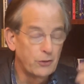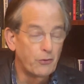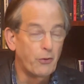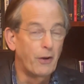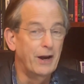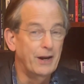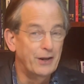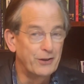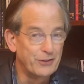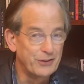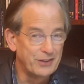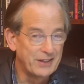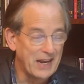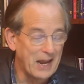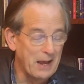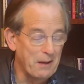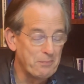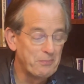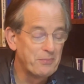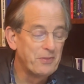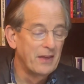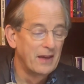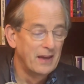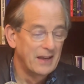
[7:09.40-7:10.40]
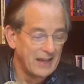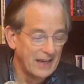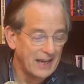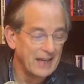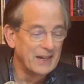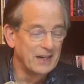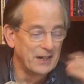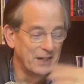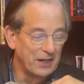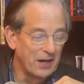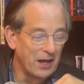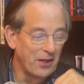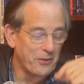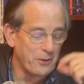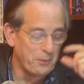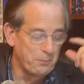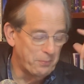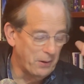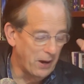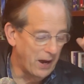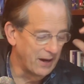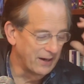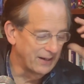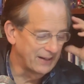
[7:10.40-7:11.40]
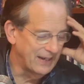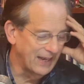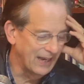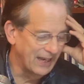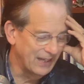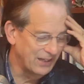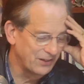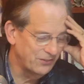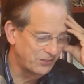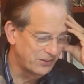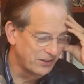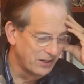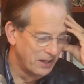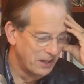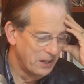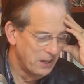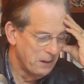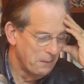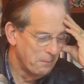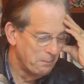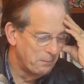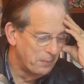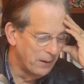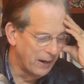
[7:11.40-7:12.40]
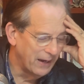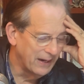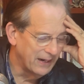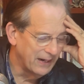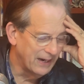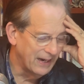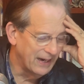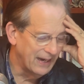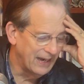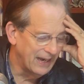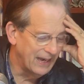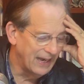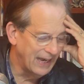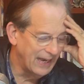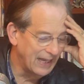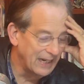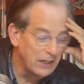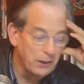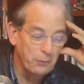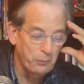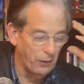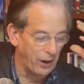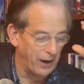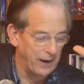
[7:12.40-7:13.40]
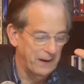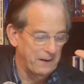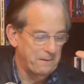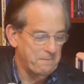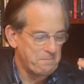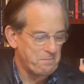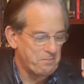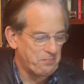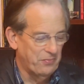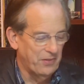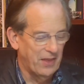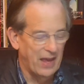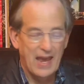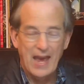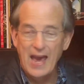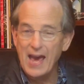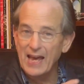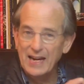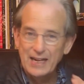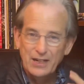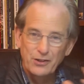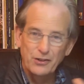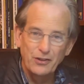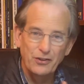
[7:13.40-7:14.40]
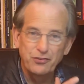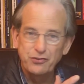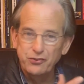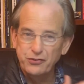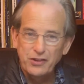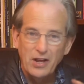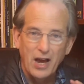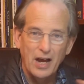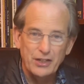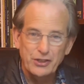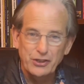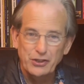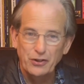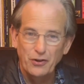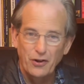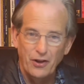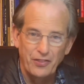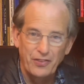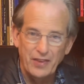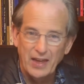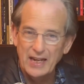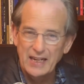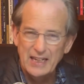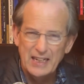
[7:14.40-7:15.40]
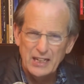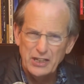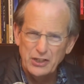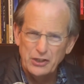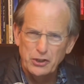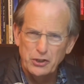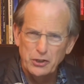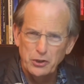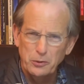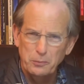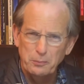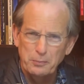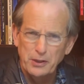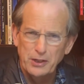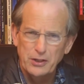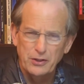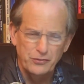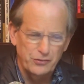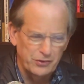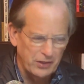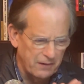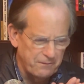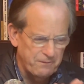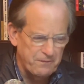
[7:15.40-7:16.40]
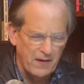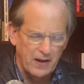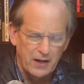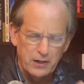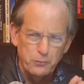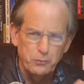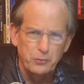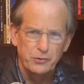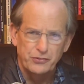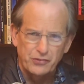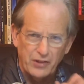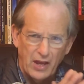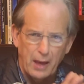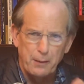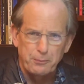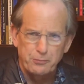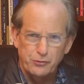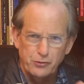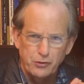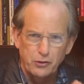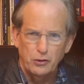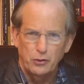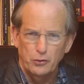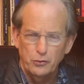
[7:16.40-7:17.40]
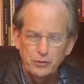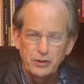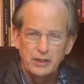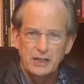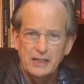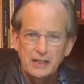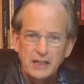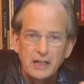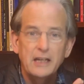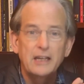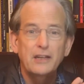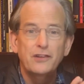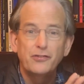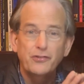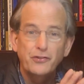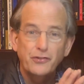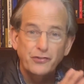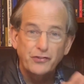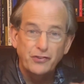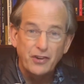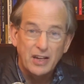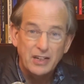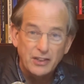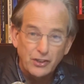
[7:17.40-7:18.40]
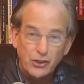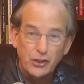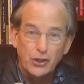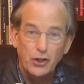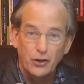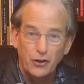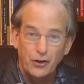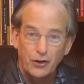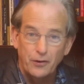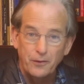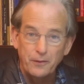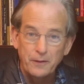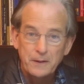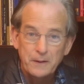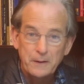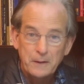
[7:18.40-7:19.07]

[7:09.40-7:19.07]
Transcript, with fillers: greater depth in another podcast. But anyway, they had a discussion on that issue because they felt it was absolutely essential